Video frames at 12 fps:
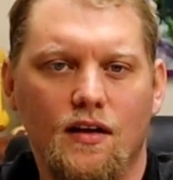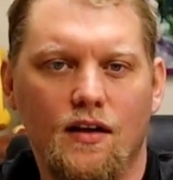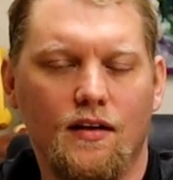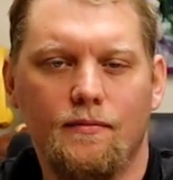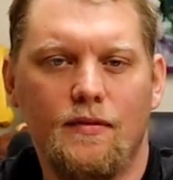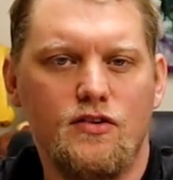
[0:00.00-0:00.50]

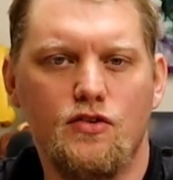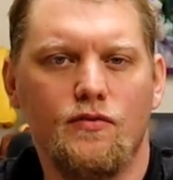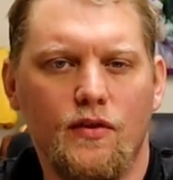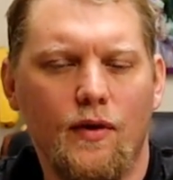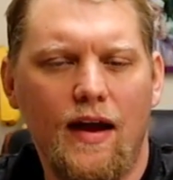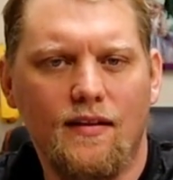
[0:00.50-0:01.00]

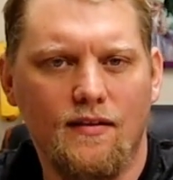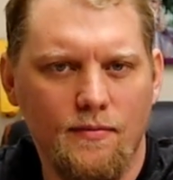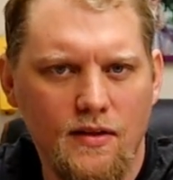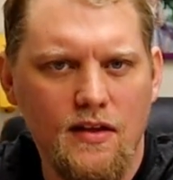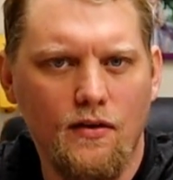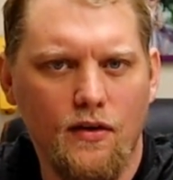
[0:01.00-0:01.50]
UV reactive
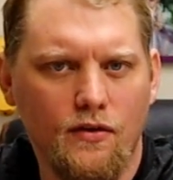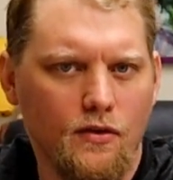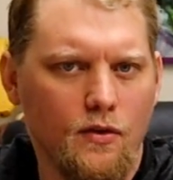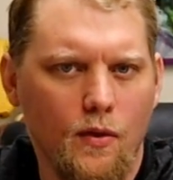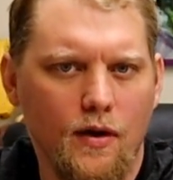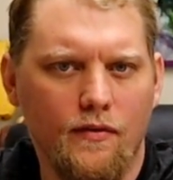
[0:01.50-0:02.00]
material, so
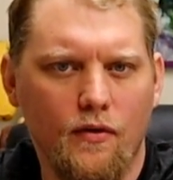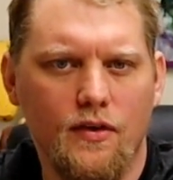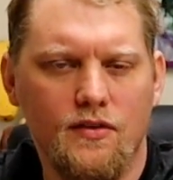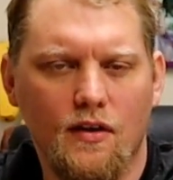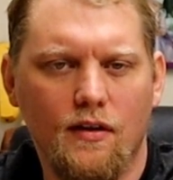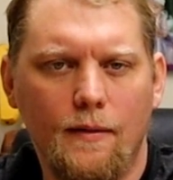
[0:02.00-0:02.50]
you want to
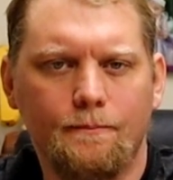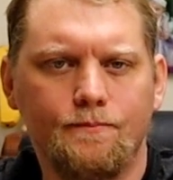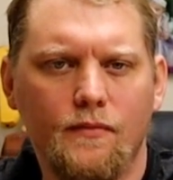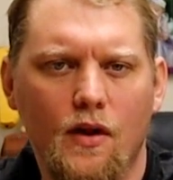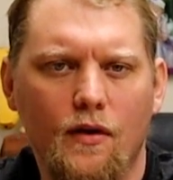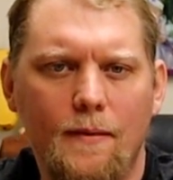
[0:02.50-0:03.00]
avoid sunlight.
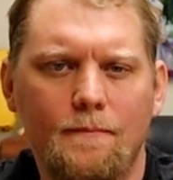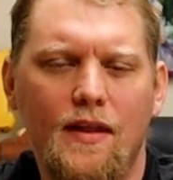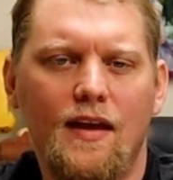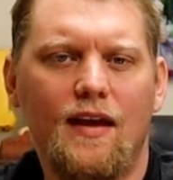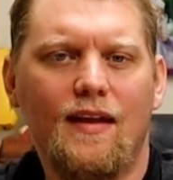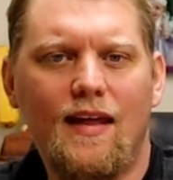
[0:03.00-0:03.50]
All right?
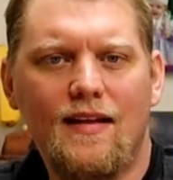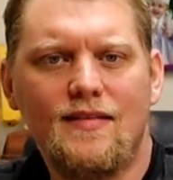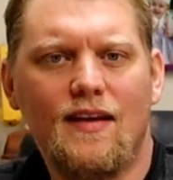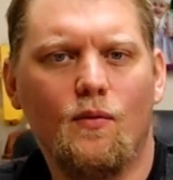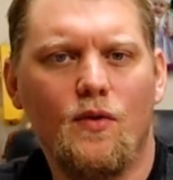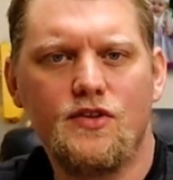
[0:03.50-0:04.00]
And
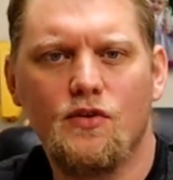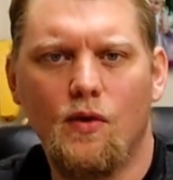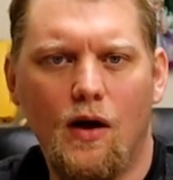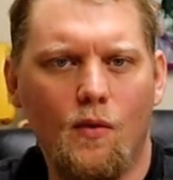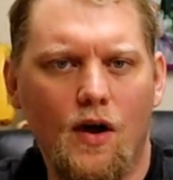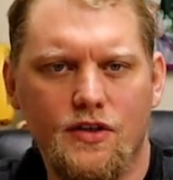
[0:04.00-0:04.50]
that's it. Once you're
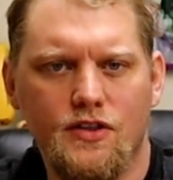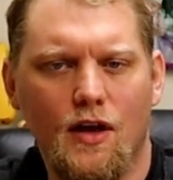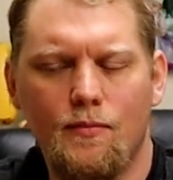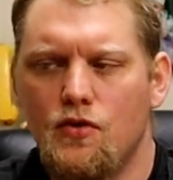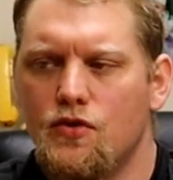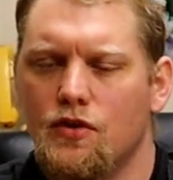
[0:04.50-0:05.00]
well washed
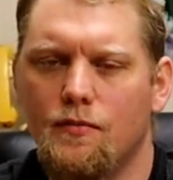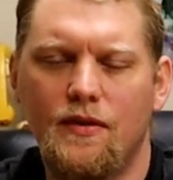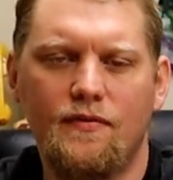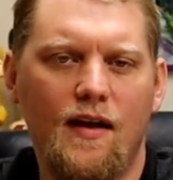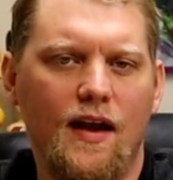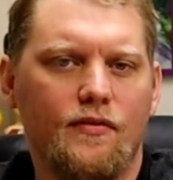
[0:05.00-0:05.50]
up, you should
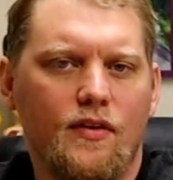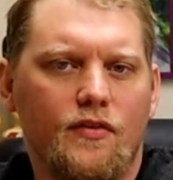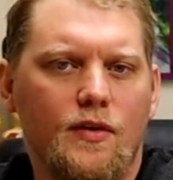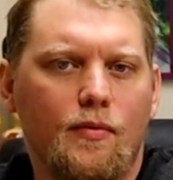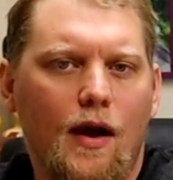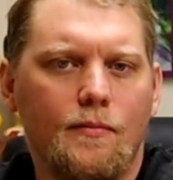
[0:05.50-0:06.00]
be fine. If you have
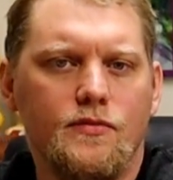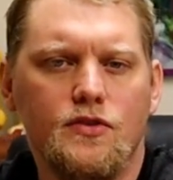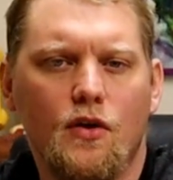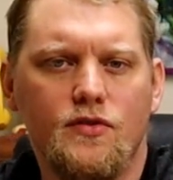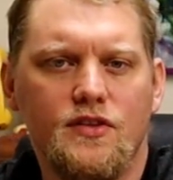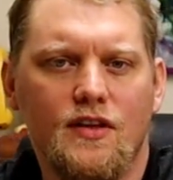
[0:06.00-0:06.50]
any problems,
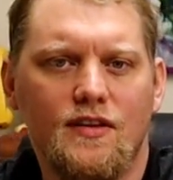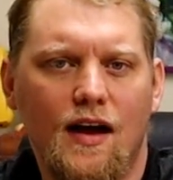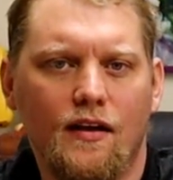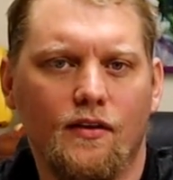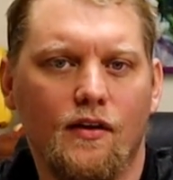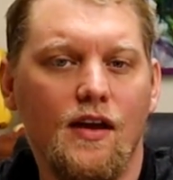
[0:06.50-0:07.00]
go see a
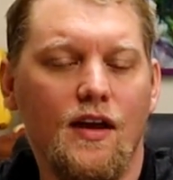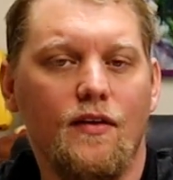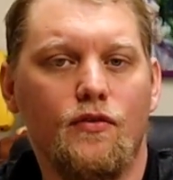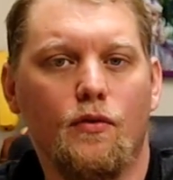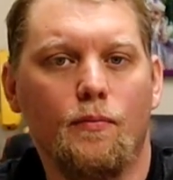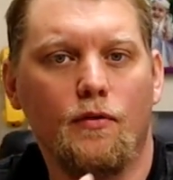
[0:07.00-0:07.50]
doctor.
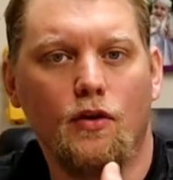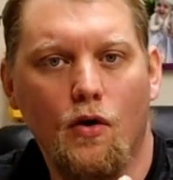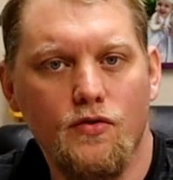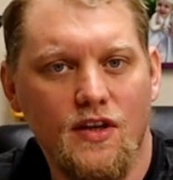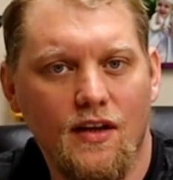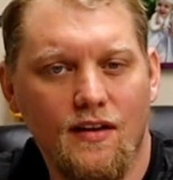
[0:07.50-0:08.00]
If your
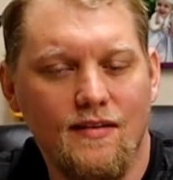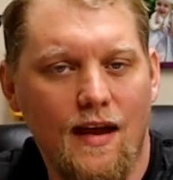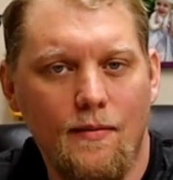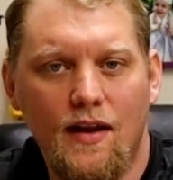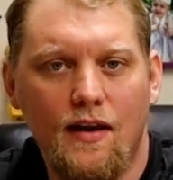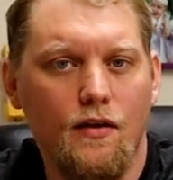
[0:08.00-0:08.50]
clothes get
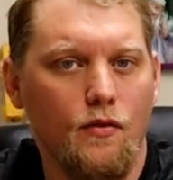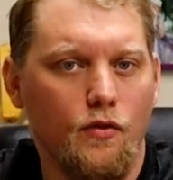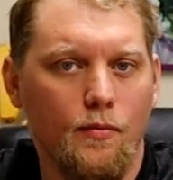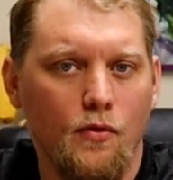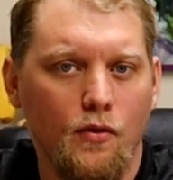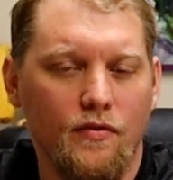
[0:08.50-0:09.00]
contaminated,
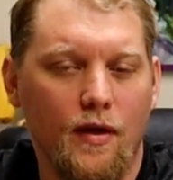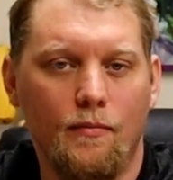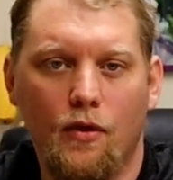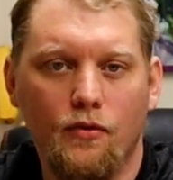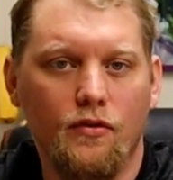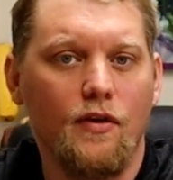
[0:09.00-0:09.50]
remove
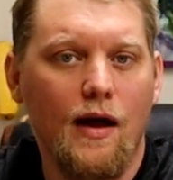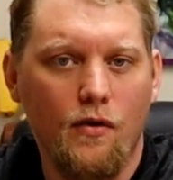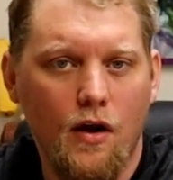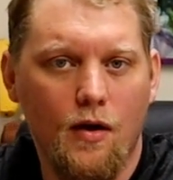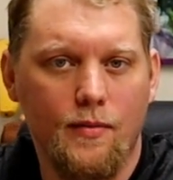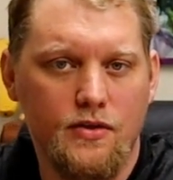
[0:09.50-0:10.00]
them. Those are now
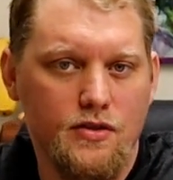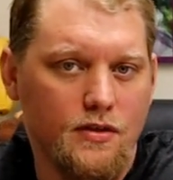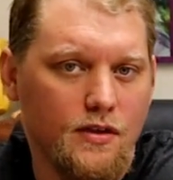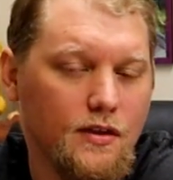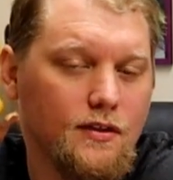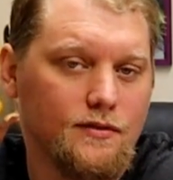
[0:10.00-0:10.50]
garbage.